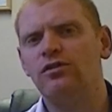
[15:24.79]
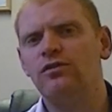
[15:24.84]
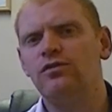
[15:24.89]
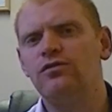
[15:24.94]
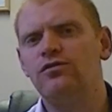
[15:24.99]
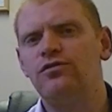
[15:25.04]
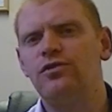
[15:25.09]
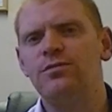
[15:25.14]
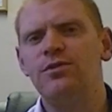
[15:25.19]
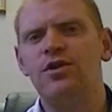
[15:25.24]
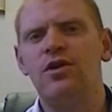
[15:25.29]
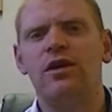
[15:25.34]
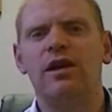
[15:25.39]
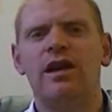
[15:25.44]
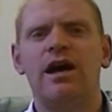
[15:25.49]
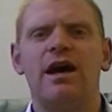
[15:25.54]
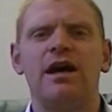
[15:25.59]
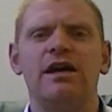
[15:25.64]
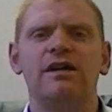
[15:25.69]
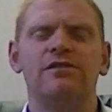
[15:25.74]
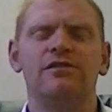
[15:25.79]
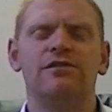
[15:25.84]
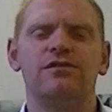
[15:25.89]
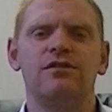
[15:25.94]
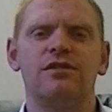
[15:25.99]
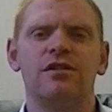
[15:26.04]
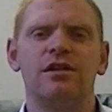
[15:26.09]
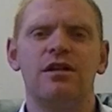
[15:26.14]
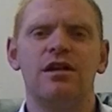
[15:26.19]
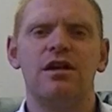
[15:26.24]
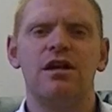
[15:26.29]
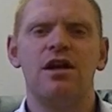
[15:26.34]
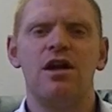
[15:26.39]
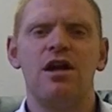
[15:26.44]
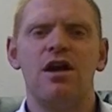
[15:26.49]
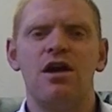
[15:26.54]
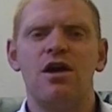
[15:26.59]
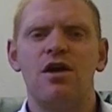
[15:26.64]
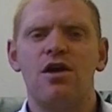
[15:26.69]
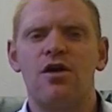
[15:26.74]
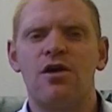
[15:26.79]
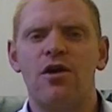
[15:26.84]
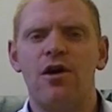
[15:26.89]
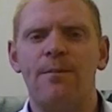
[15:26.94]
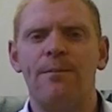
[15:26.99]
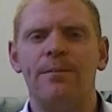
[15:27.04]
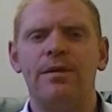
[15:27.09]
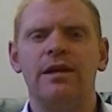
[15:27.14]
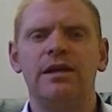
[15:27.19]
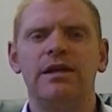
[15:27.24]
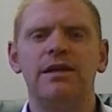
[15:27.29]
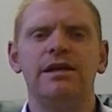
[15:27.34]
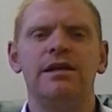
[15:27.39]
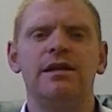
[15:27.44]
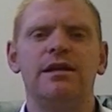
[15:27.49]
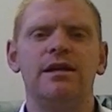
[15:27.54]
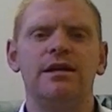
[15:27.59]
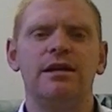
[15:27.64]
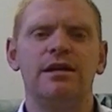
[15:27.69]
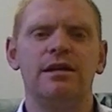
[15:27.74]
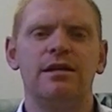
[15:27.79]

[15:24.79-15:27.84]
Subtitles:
from your life completely.